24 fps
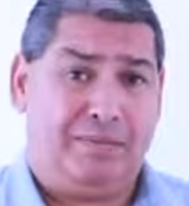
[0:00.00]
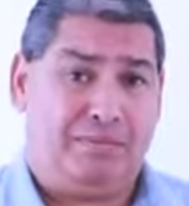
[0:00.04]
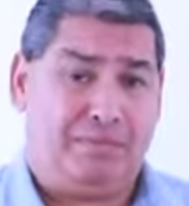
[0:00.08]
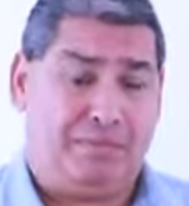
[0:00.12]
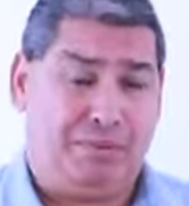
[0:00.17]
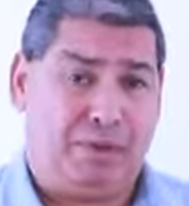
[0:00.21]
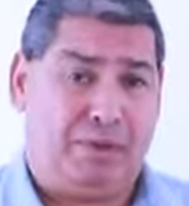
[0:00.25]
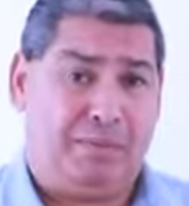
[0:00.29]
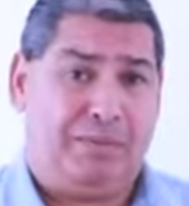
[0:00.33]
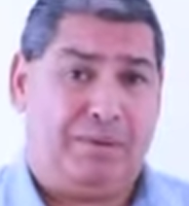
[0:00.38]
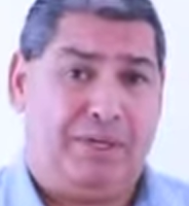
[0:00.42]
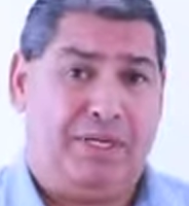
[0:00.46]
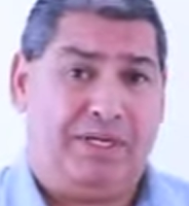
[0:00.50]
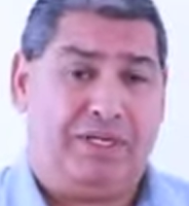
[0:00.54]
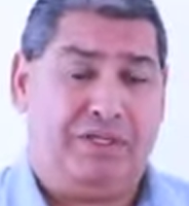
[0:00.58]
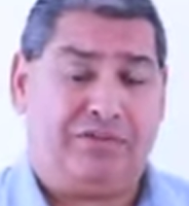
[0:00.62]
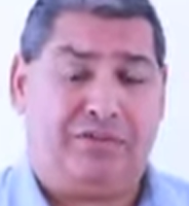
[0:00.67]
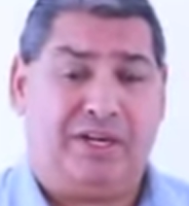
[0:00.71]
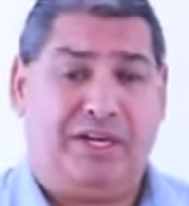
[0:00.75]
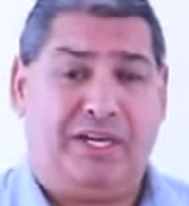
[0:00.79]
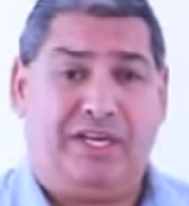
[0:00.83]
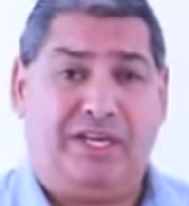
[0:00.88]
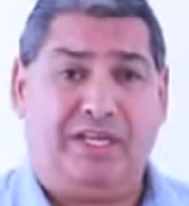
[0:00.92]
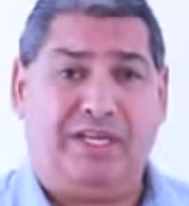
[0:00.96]
properly
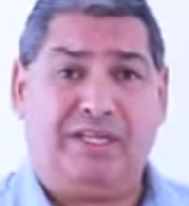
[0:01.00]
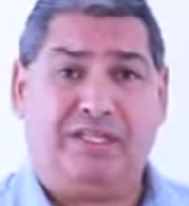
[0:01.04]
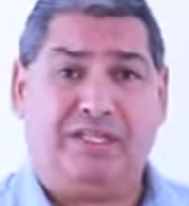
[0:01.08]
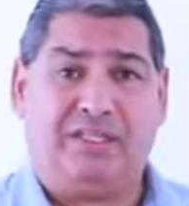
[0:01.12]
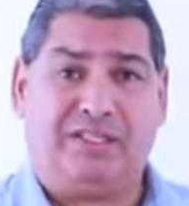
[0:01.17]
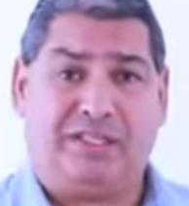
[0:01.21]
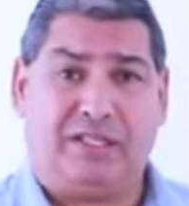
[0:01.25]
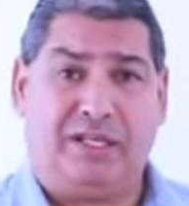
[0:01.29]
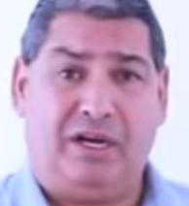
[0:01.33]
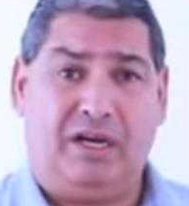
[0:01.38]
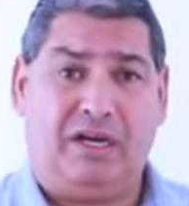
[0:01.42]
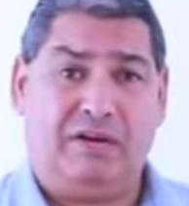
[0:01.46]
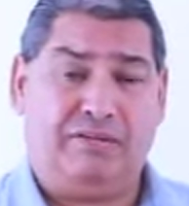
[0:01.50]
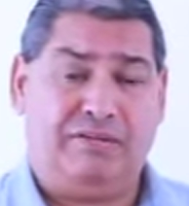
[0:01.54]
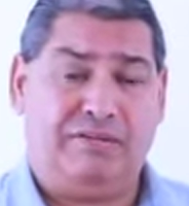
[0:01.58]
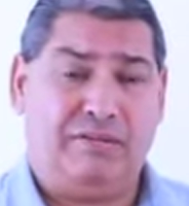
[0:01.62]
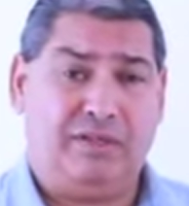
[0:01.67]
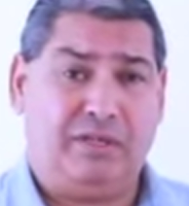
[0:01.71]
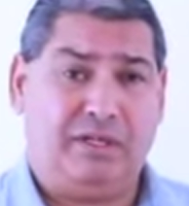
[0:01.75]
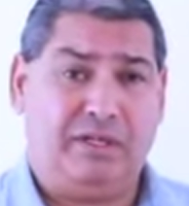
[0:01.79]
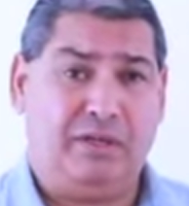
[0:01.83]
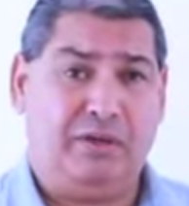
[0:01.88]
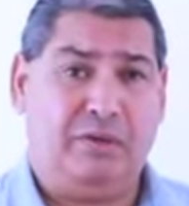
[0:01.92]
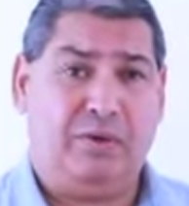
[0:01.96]
trained staff
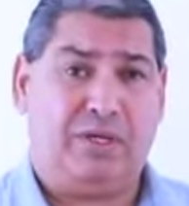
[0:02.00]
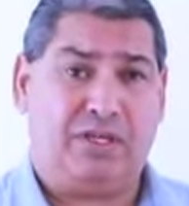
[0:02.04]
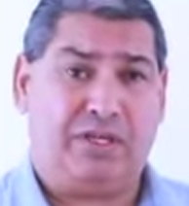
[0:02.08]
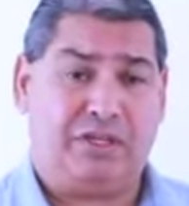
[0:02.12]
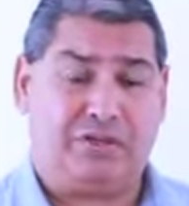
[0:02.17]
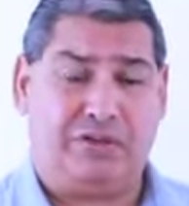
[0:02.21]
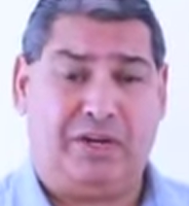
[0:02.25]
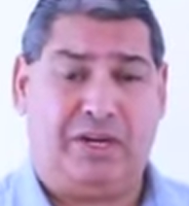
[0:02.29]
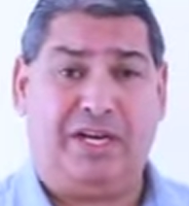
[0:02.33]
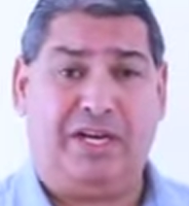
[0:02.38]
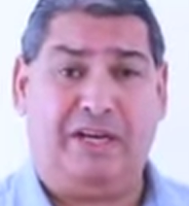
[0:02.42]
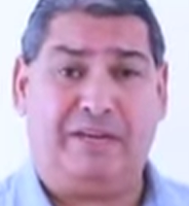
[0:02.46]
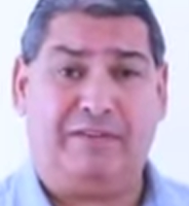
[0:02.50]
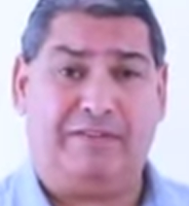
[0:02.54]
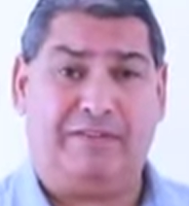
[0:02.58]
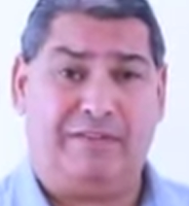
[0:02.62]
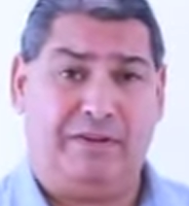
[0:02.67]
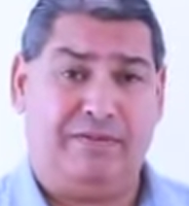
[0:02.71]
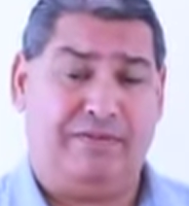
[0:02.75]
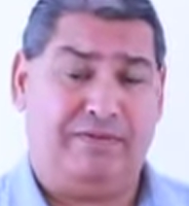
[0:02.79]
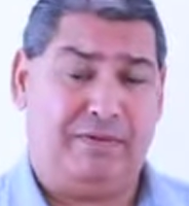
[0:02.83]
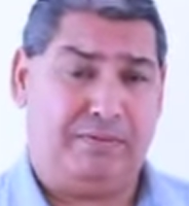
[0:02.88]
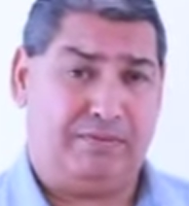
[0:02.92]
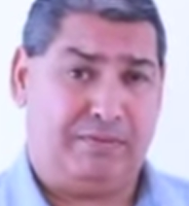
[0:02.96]
who are trained
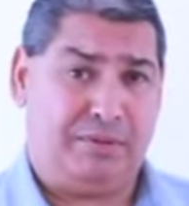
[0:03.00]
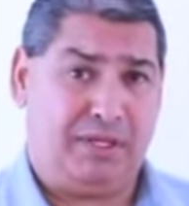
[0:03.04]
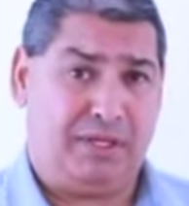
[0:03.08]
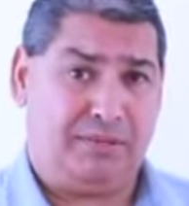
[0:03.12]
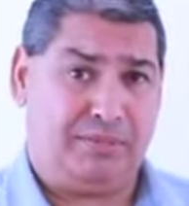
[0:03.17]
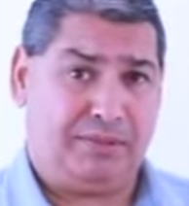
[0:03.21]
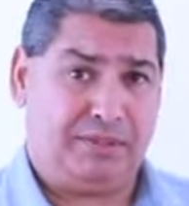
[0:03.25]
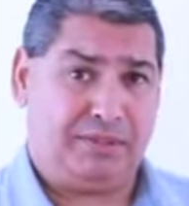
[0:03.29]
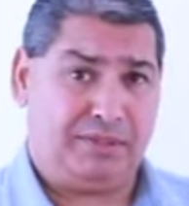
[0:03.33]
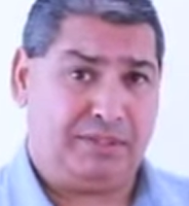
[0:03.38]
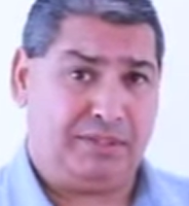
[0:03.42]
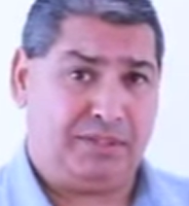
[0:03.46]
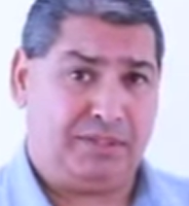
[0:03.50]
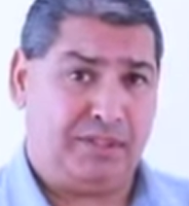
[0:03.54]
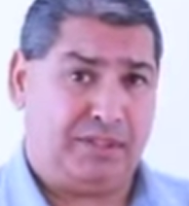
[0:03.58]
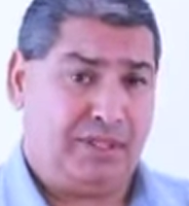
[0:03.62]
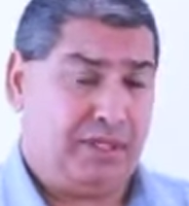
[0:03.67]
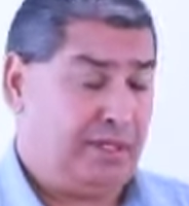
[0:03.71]
fit for purpose?